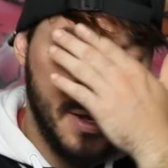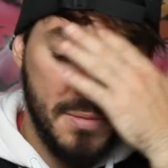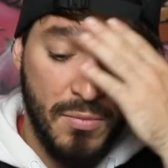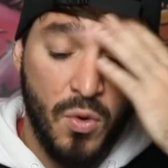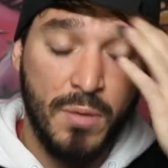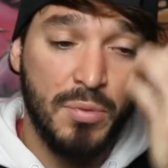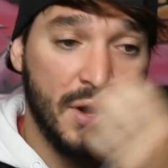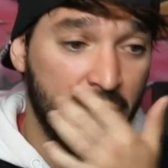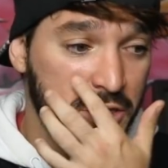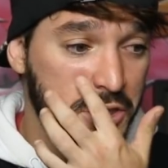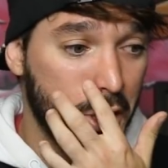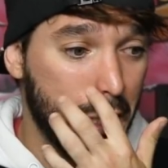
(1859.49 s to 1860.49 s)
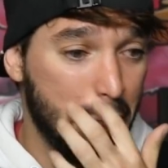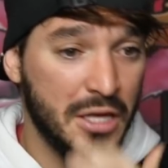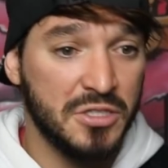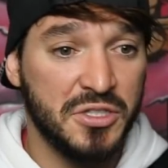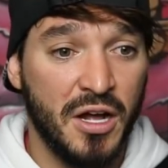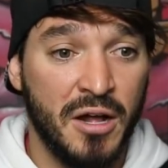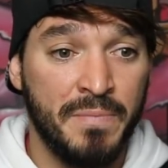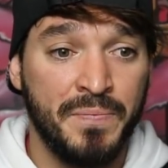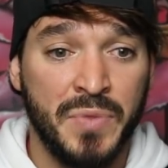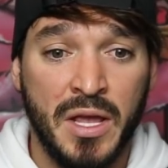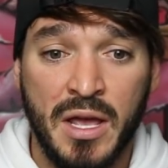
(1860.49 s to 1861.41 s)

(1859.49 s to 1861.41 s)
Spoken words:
and more brands started hitting us up.